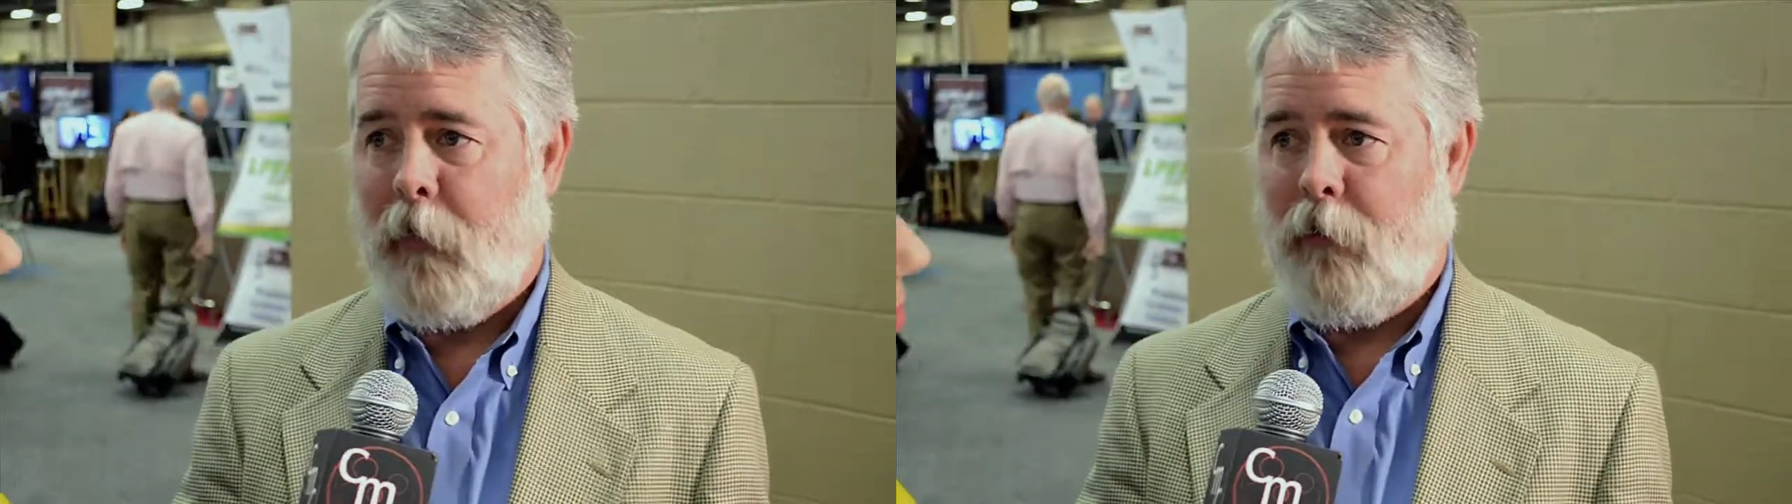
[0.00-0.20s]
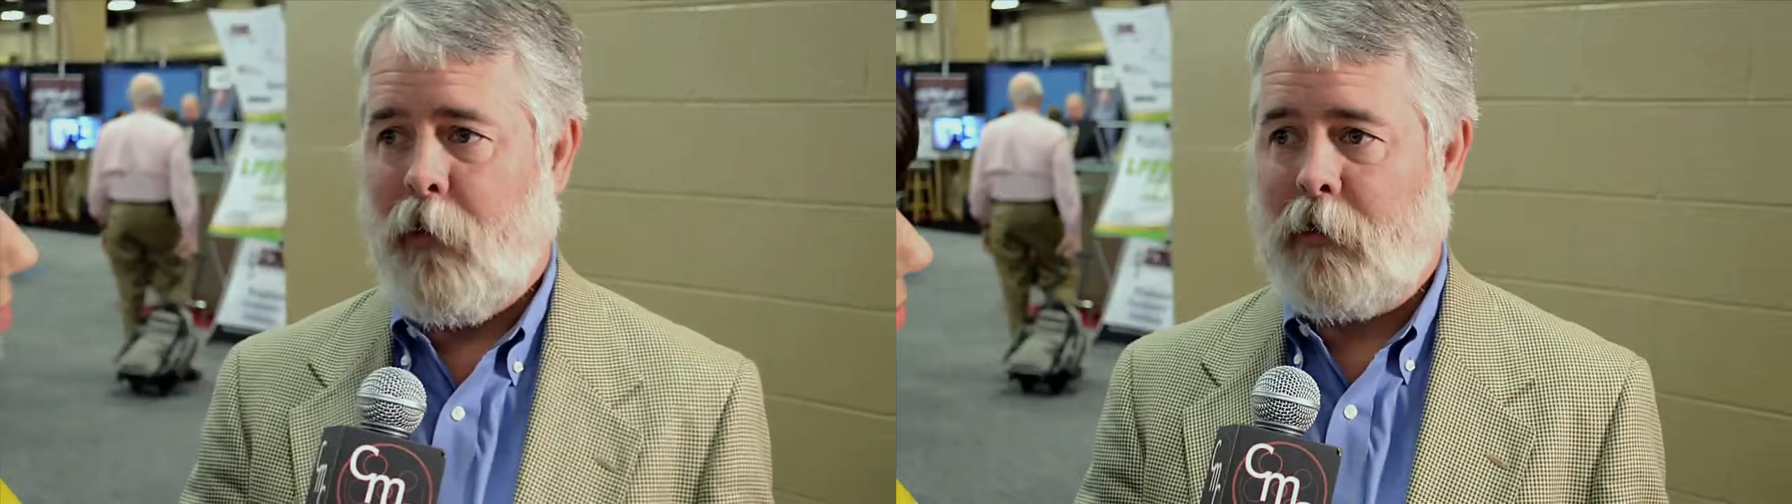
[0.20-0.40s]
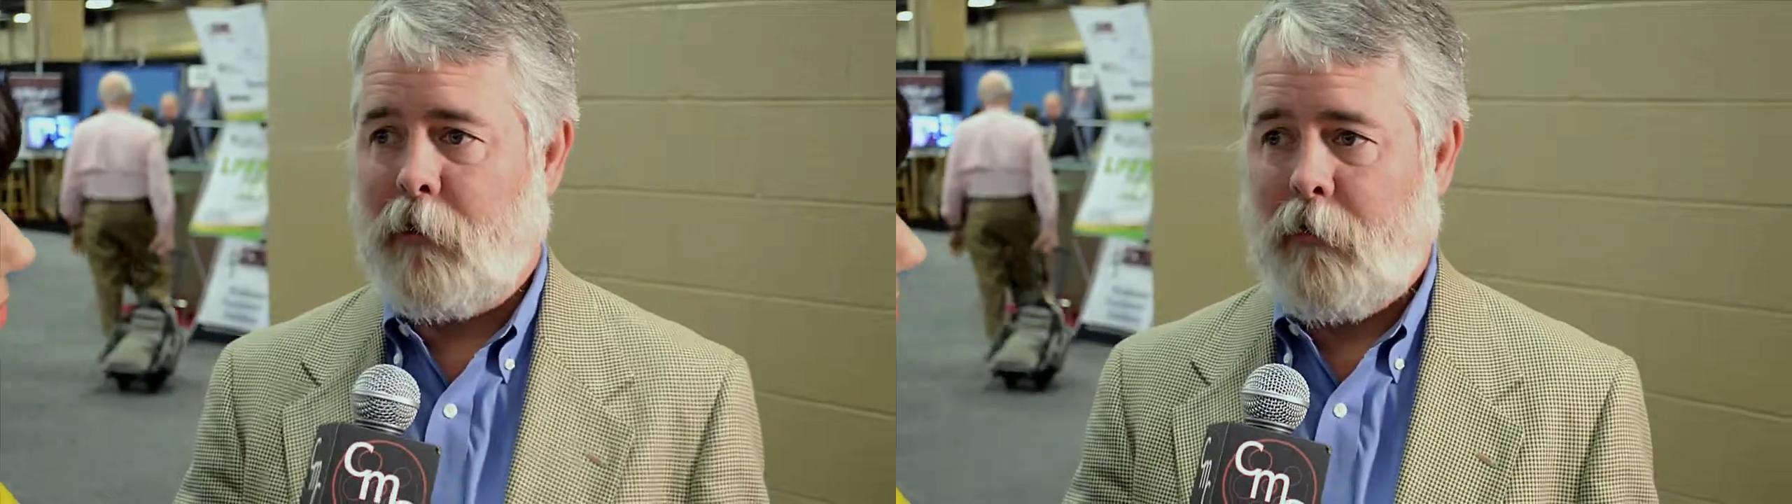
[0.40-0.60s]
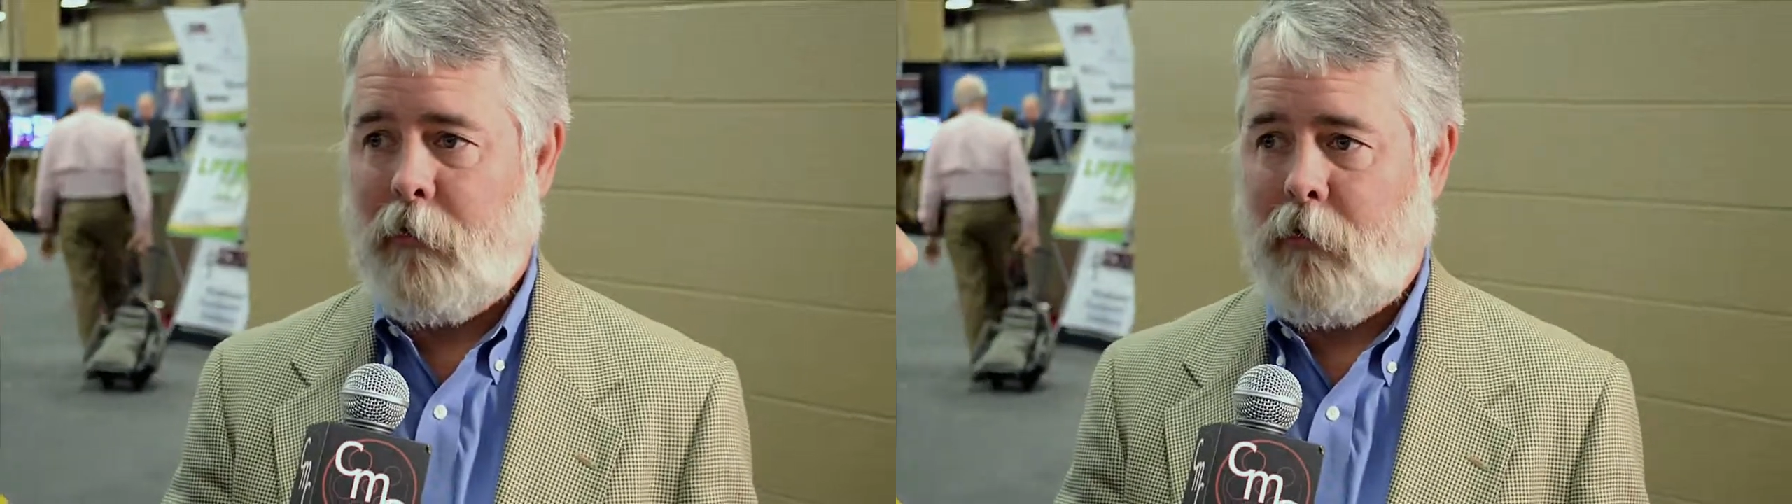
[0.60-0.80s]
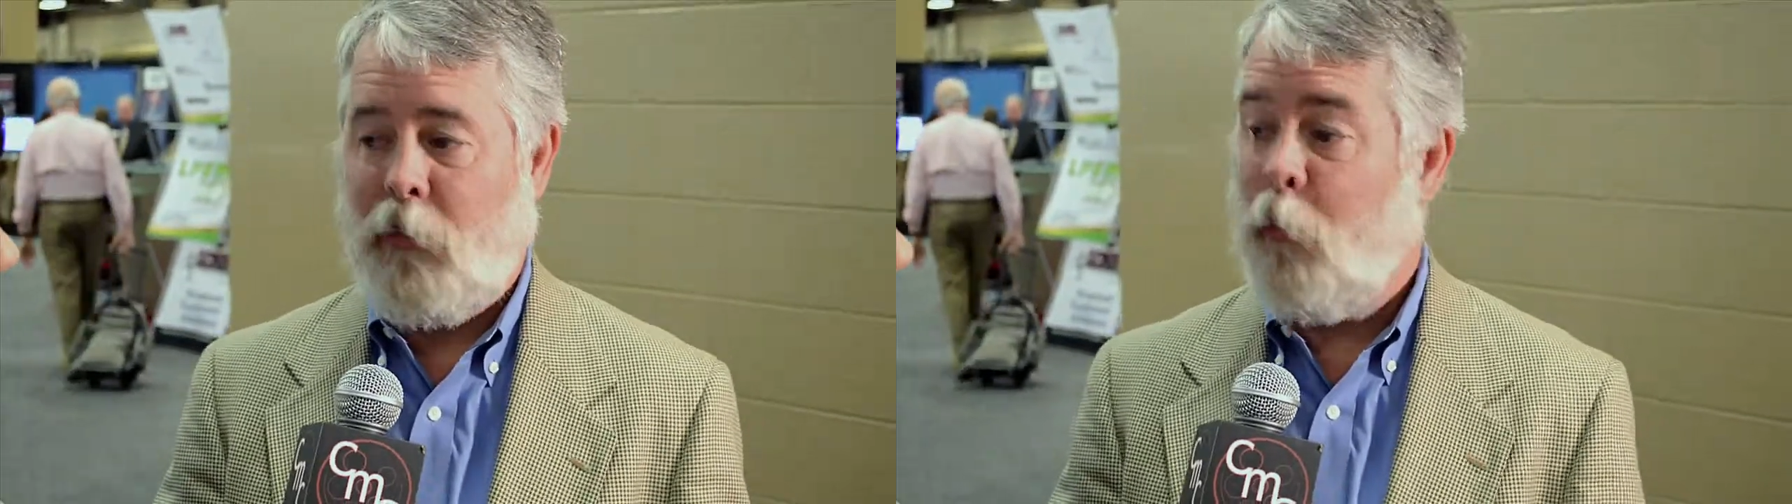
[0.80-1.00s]
just
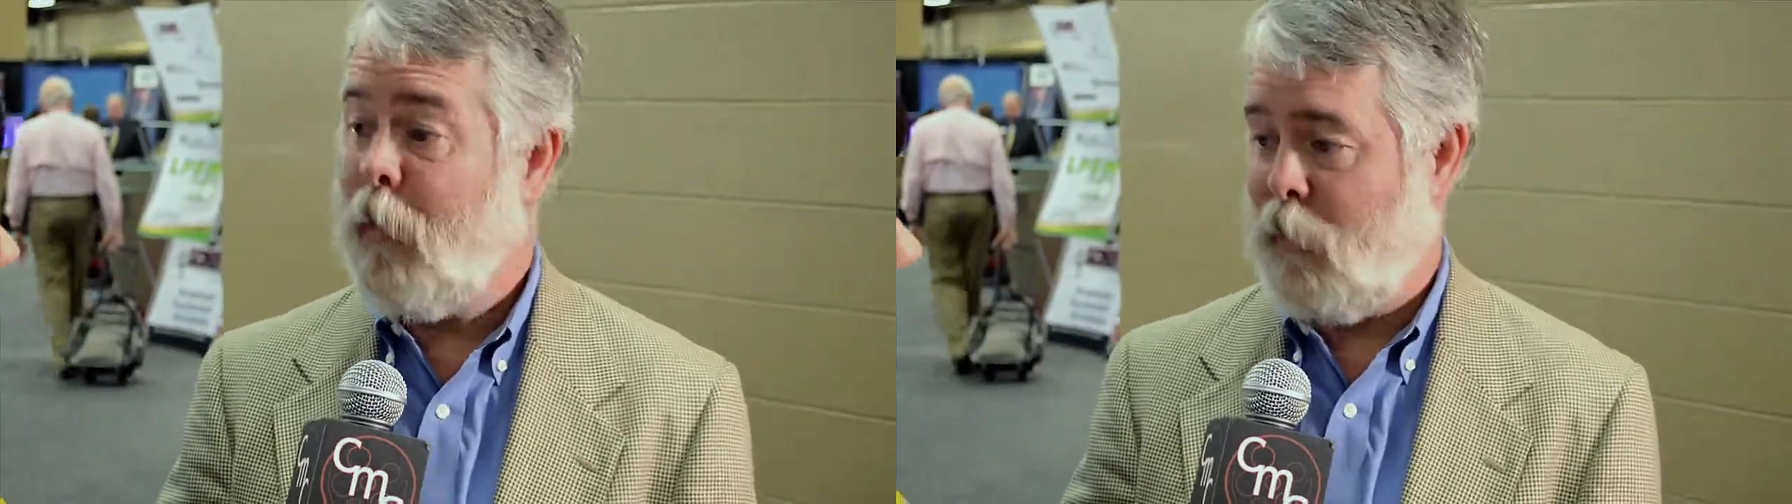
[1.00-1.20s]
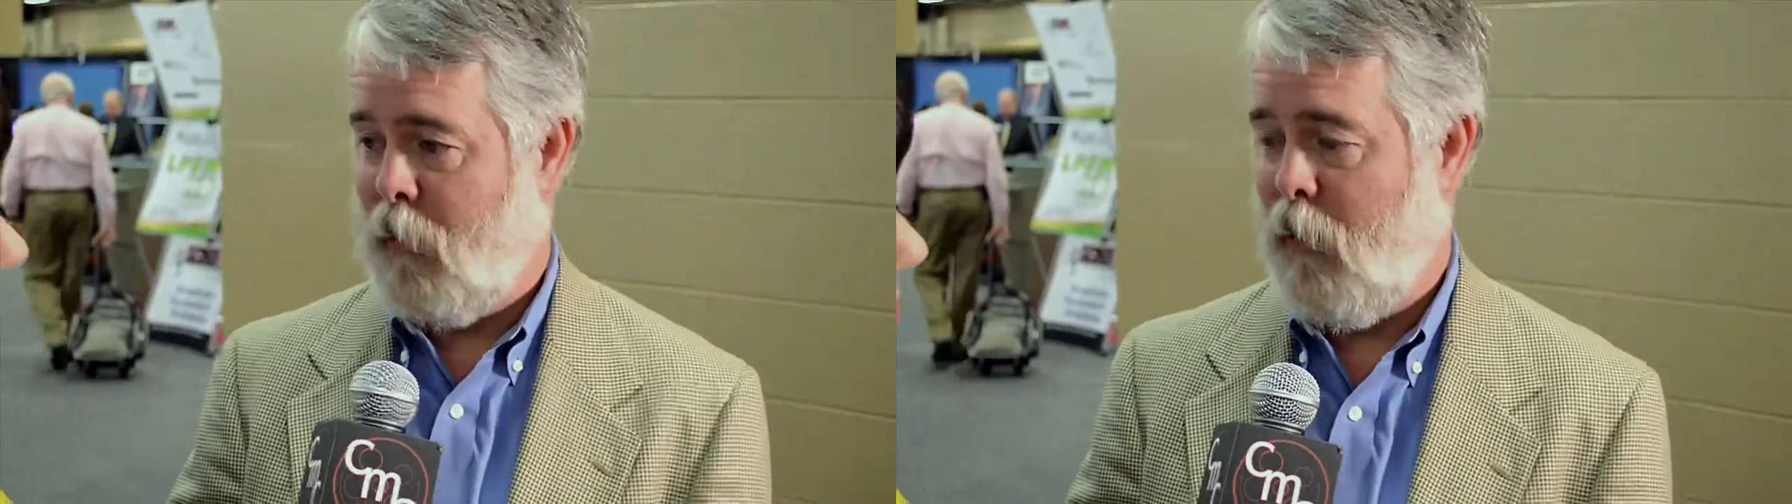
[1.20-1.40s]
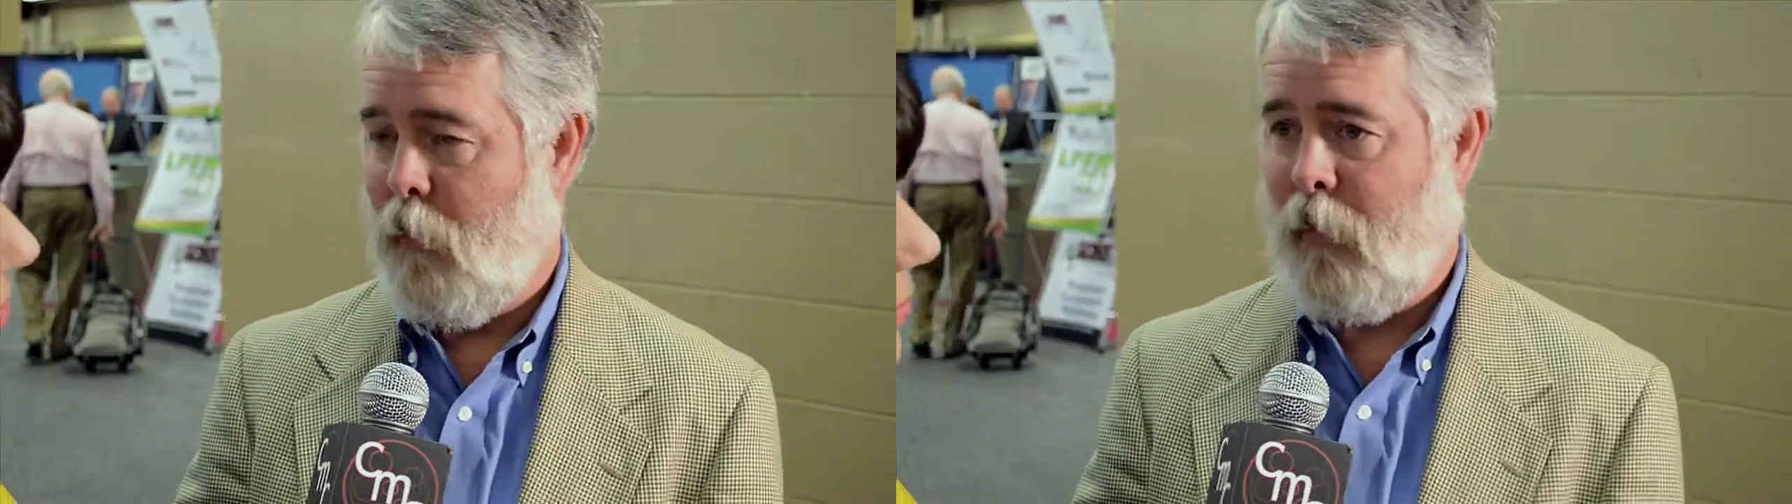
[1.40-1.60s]
two weeks ago,